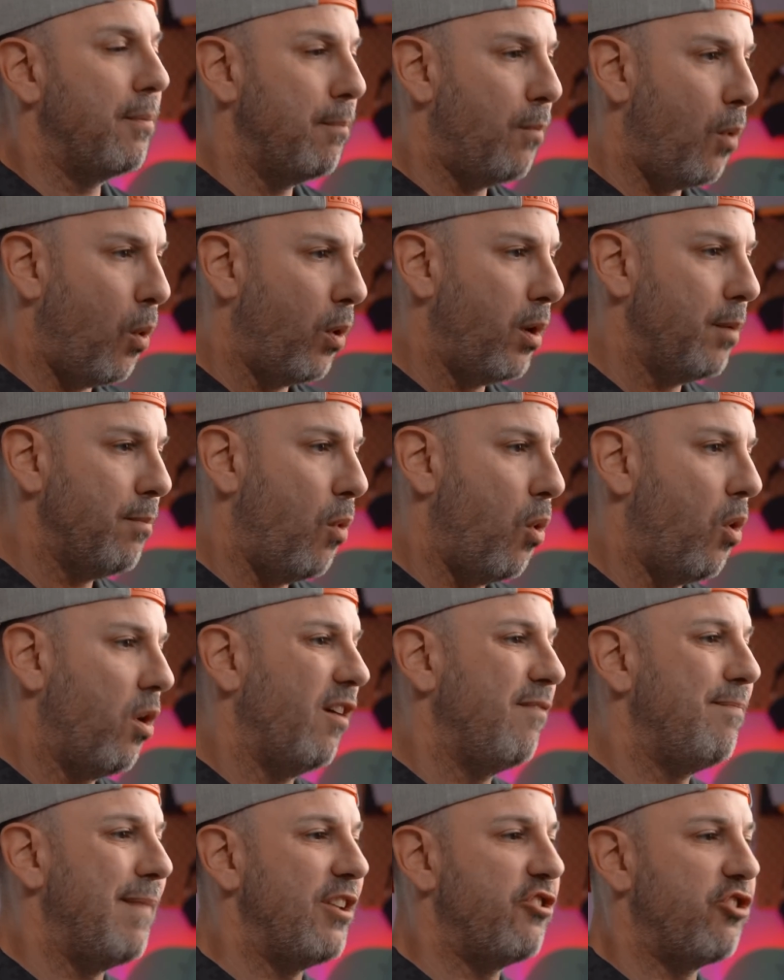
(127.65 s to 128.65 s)
more and
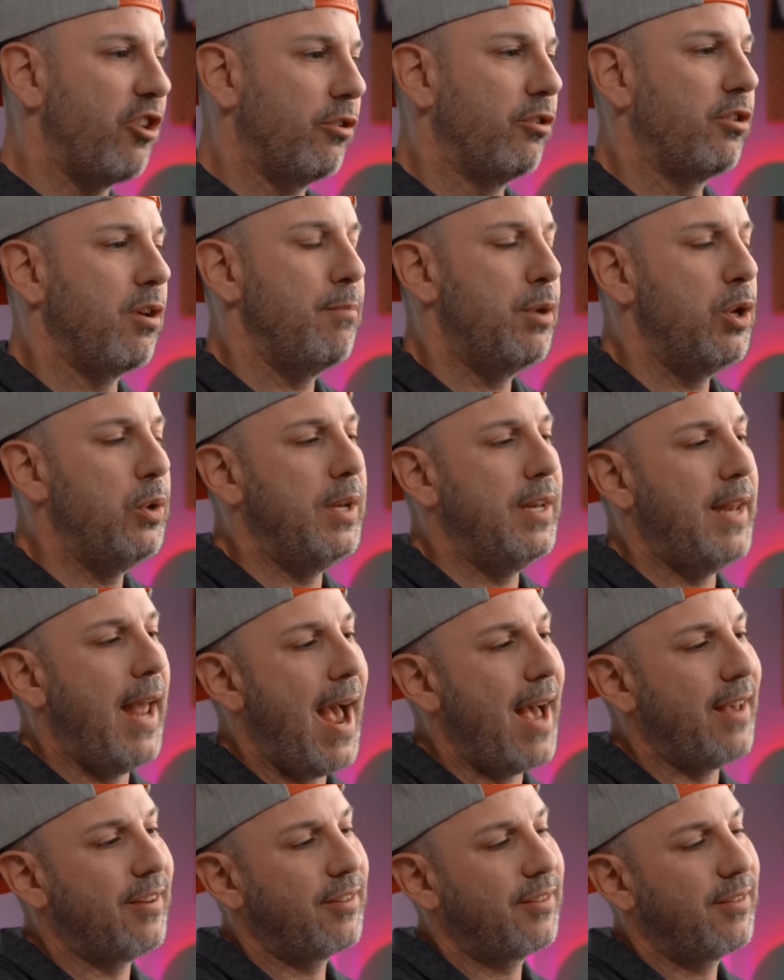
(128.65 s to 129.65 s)
more of my general computing
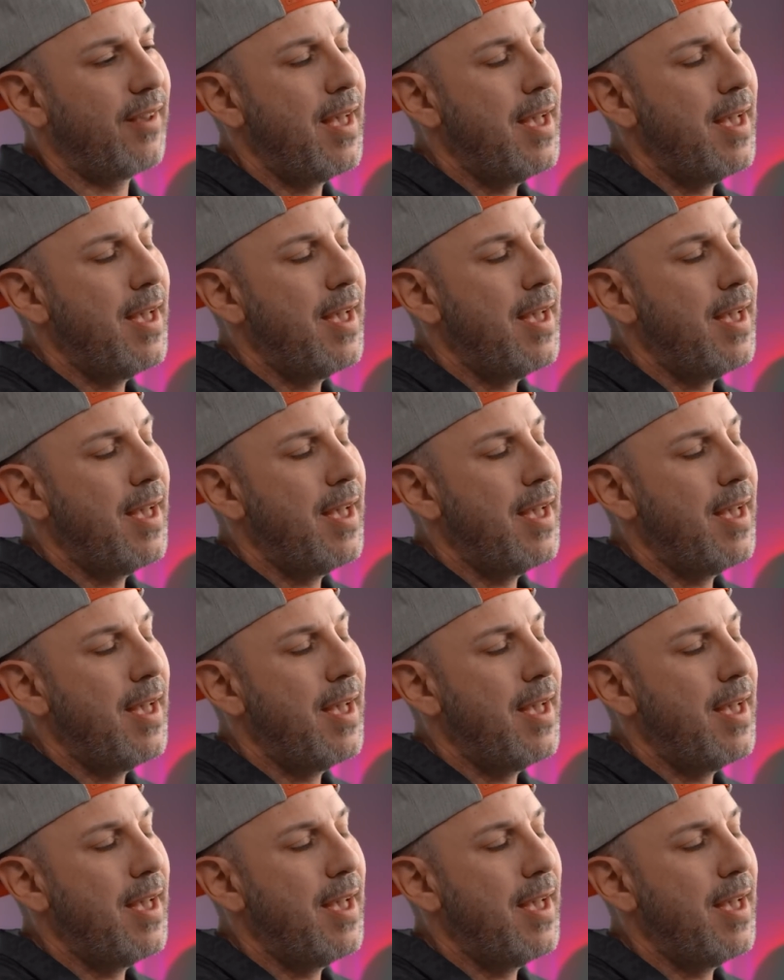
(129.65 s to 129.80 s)
tasks,